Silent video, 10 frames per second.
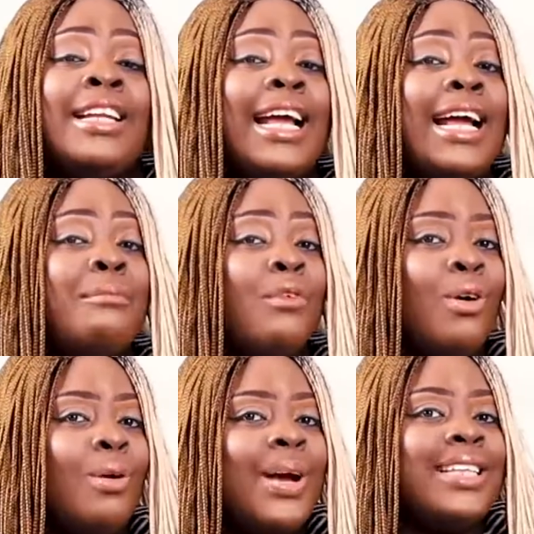that I am
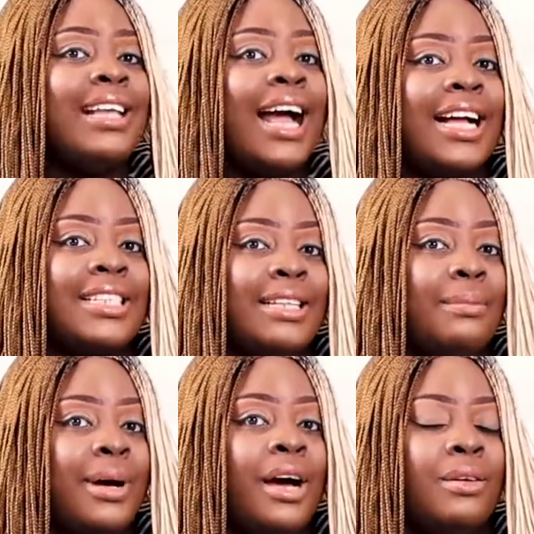always asked
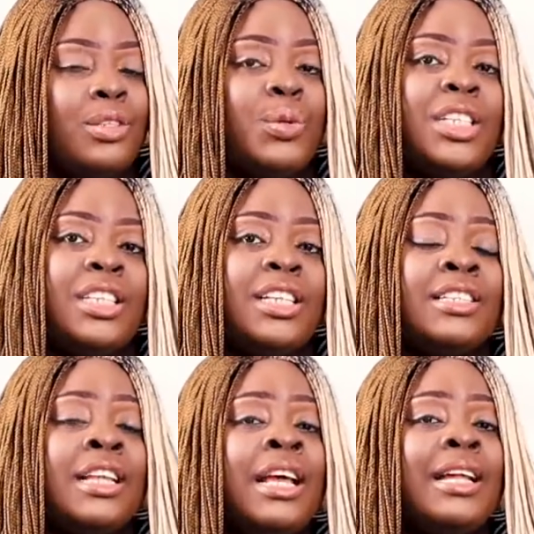about, which
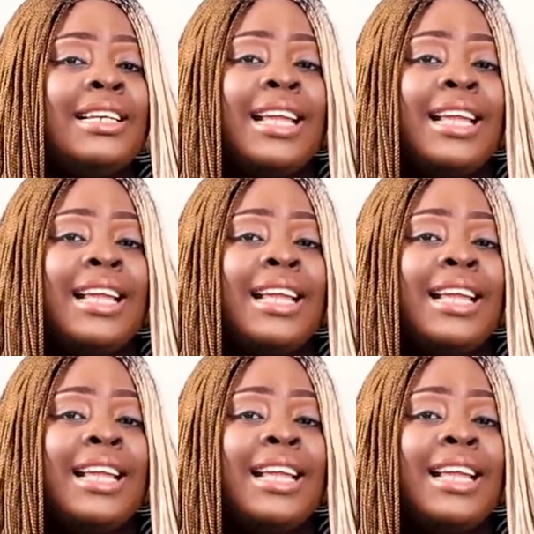is,